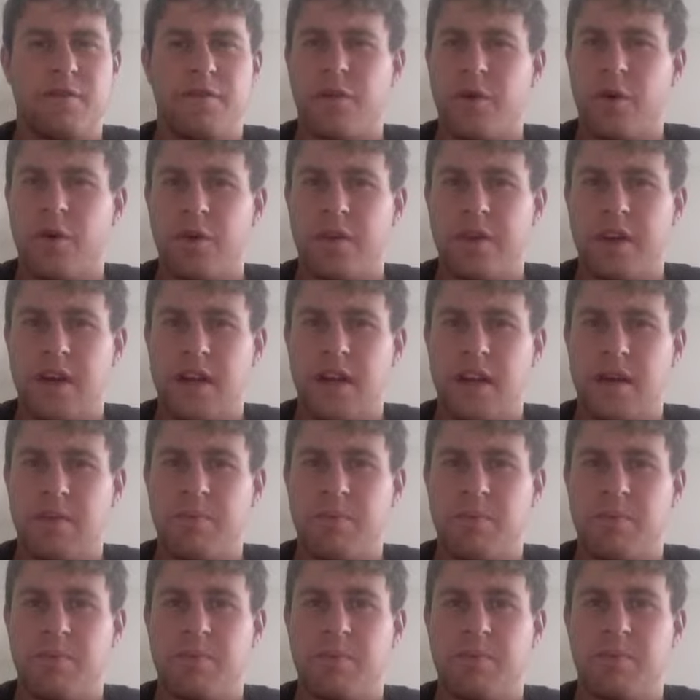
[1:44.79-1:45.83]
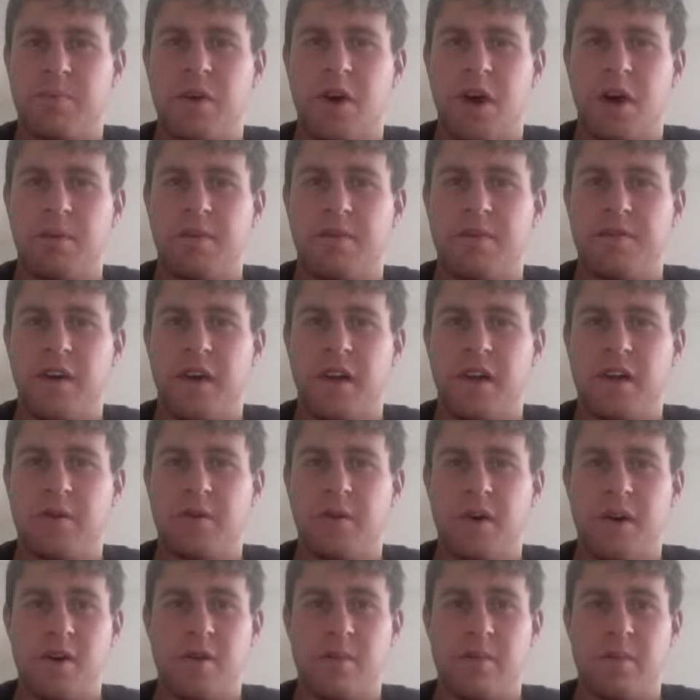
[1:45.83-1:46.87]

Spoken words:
thought that he coped fairly well.